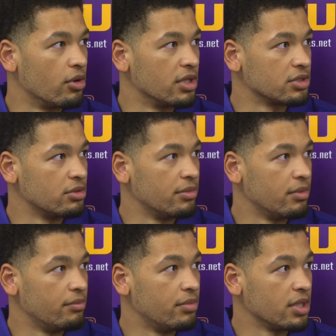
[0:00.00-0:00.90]
That's going to be a
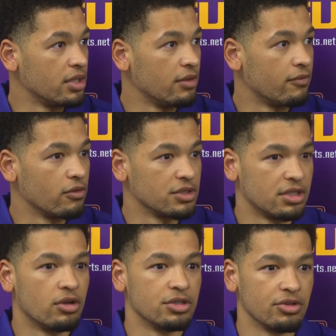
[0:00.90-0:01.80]
big key for us.
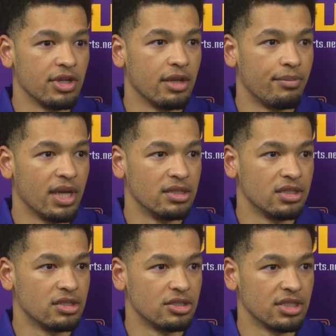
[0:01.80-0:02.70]
And also getting paint
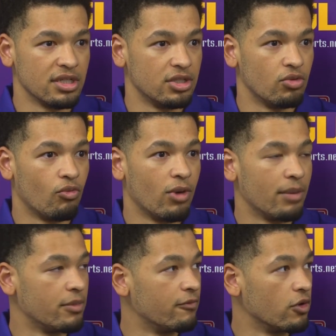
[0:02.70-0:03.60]
touches, getting
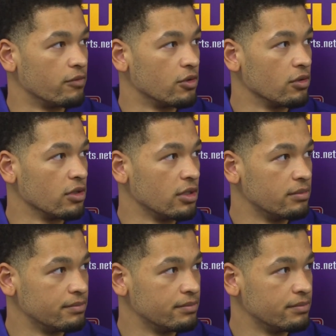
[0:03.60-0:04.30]
WAP involved early.